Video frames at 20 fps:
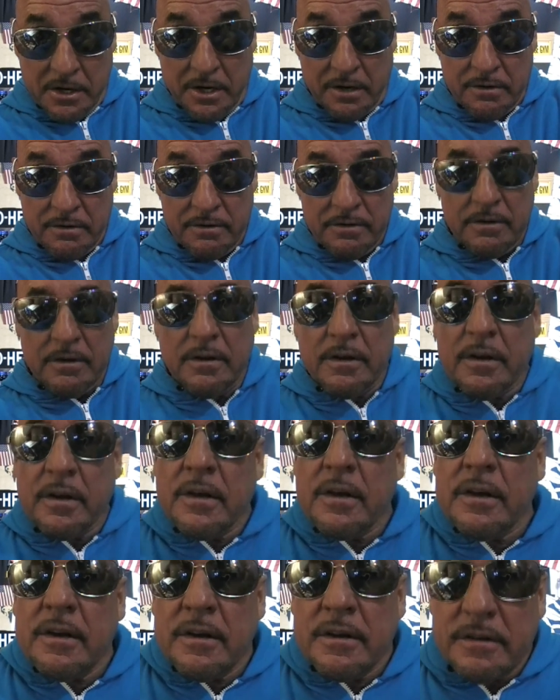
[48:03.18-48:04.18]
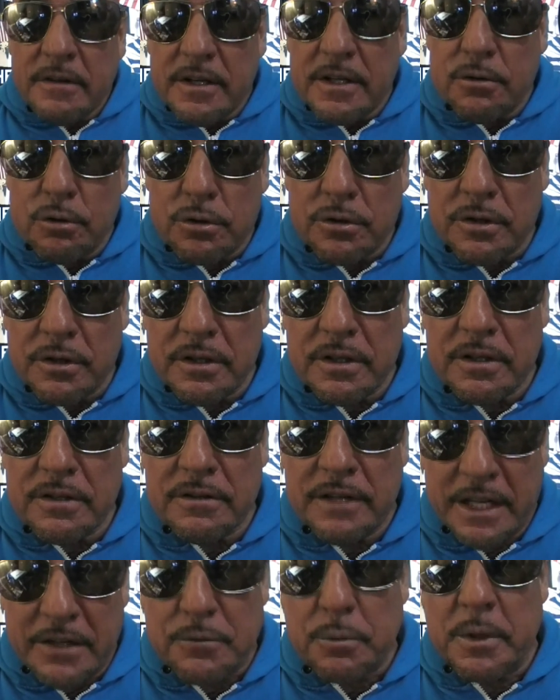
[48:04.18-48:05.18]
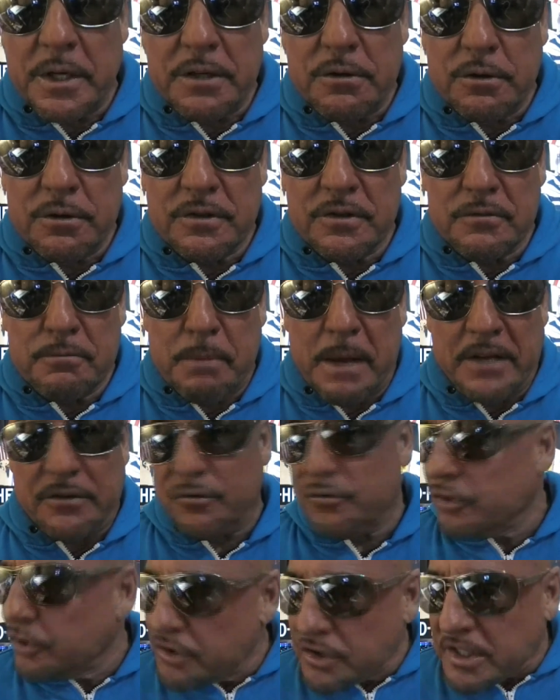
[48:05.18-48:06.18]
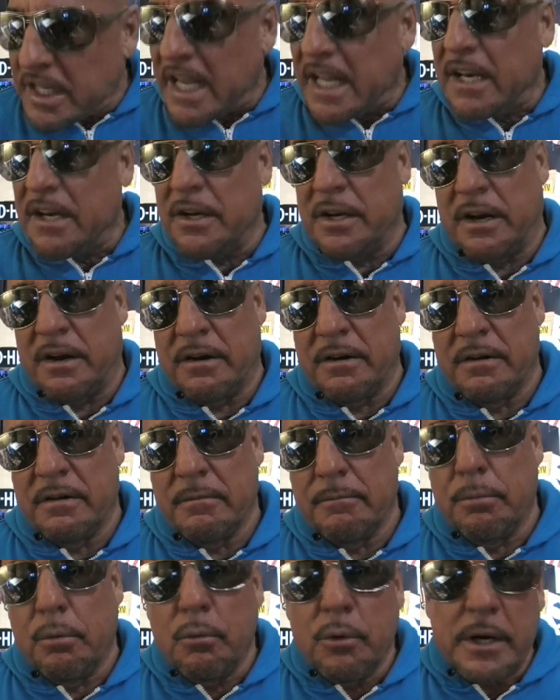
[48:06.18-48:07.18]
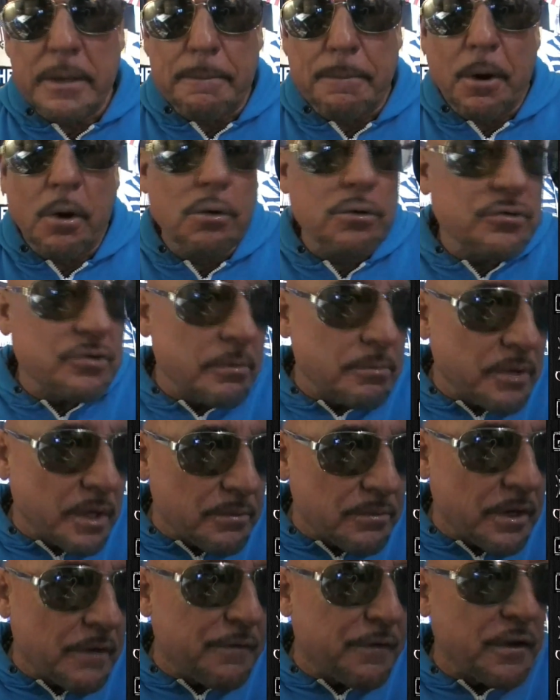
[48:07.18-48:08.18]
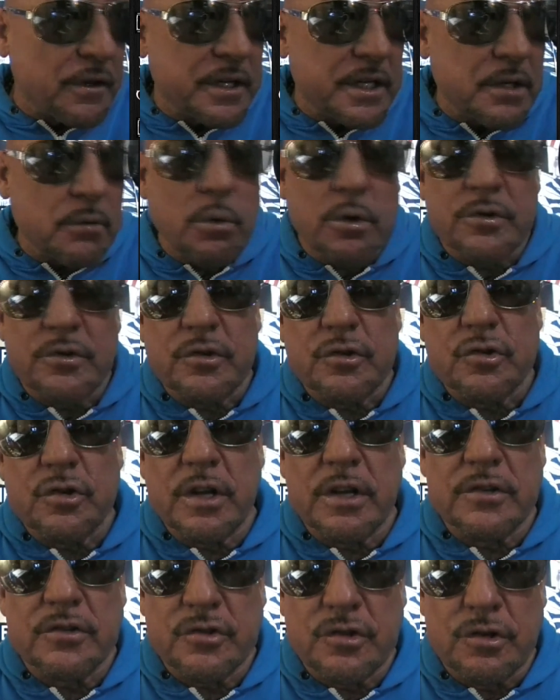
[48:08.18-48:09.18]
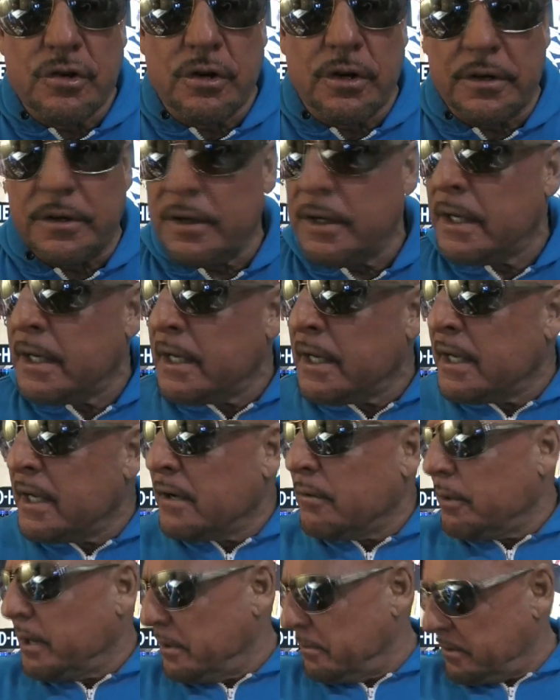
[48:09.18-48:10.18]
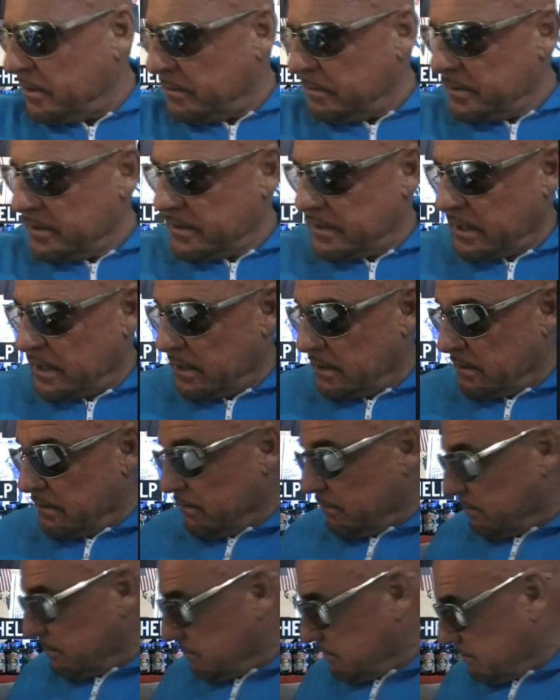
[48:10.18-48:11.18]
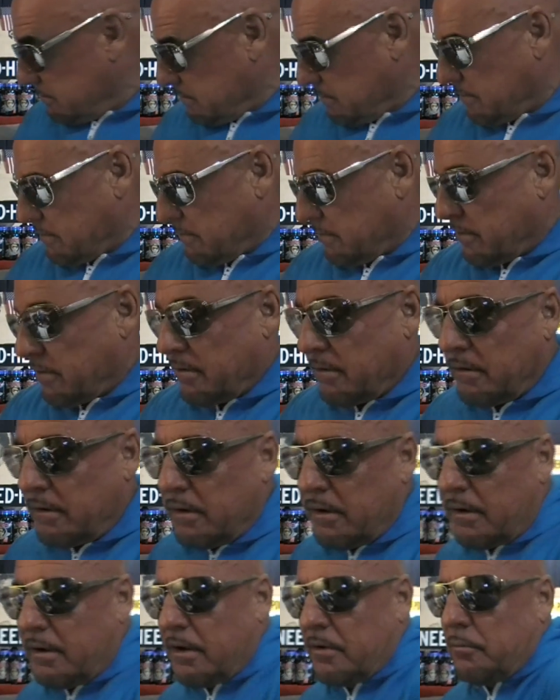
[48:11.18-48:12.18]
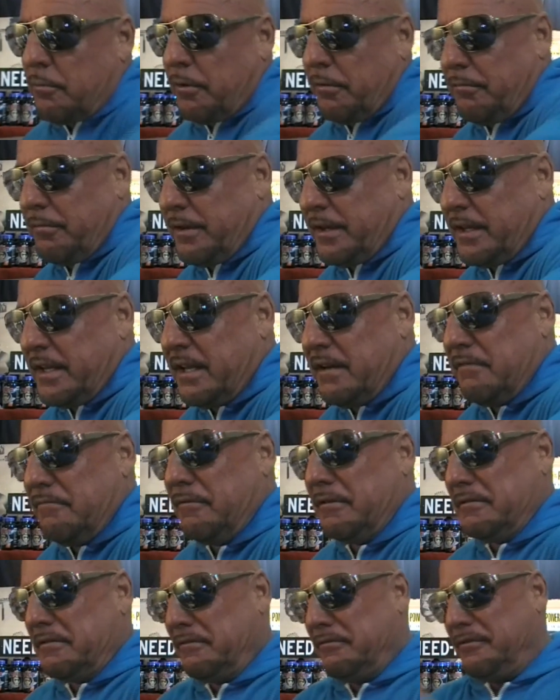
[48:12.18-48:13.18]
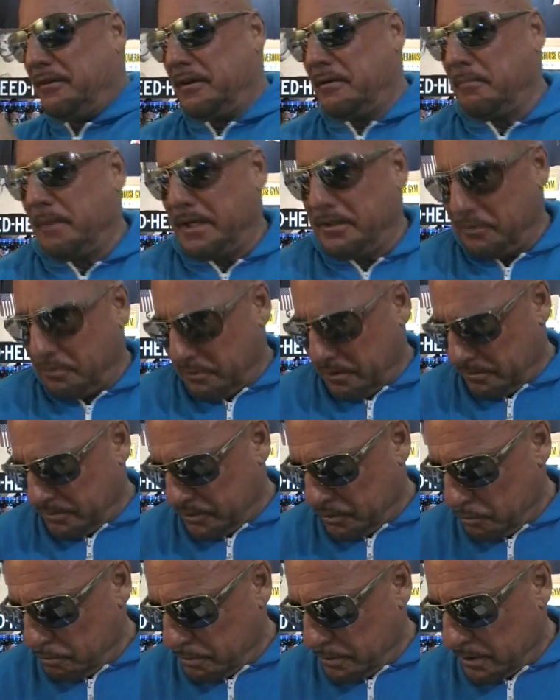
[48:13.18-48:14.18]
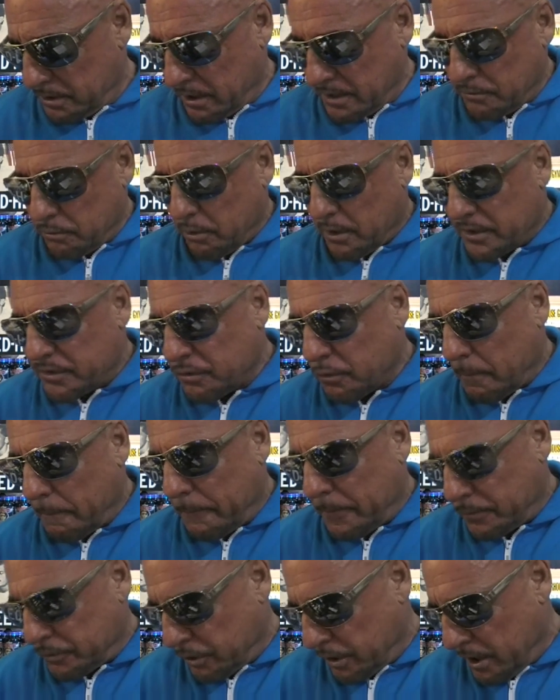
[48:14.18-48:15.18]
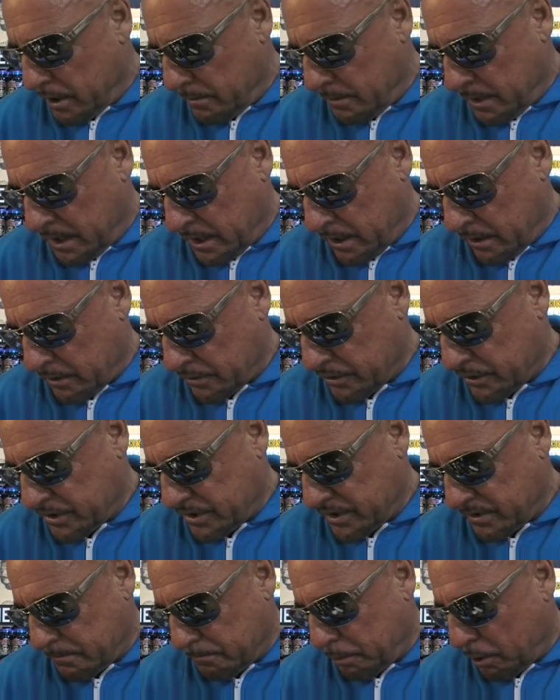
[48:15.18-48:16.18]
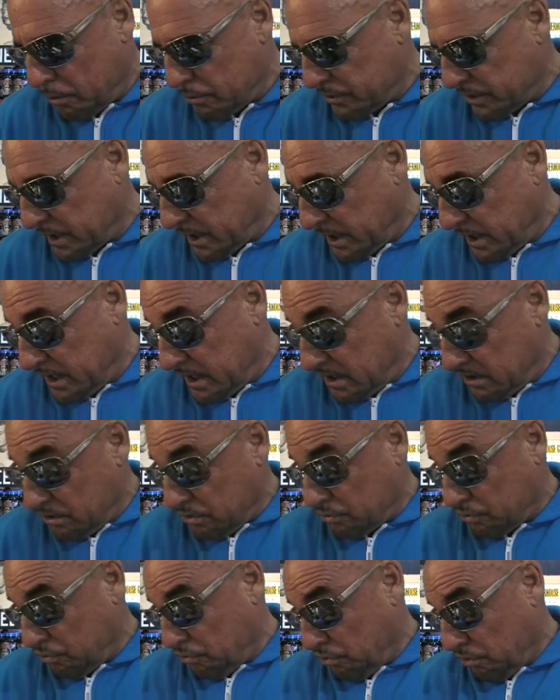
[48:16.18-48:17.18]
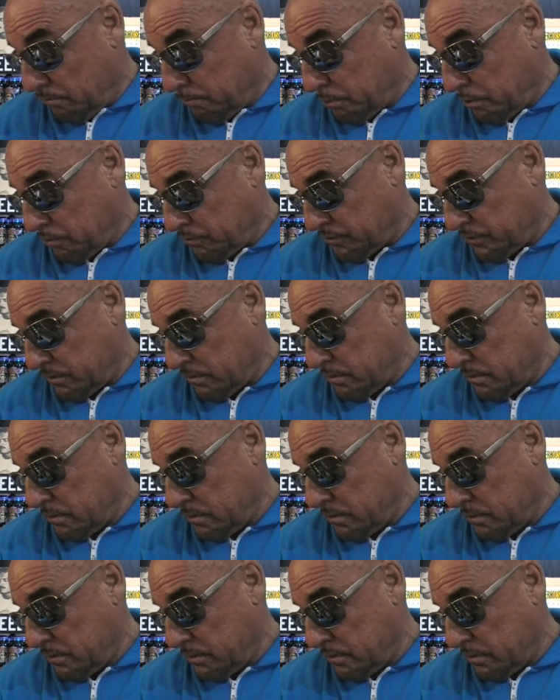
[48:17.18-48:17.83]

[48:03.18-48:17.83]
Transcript: there. That's when he looked his best. Just standing there. But when he posed, sometimes I felt like he wasn't as good. Wait a minute, let me see. I don't want to be a kid. What the fuck am I doing? I'm stupid. I thought I saw a picture of him in here just posing, and he didn't look too good posing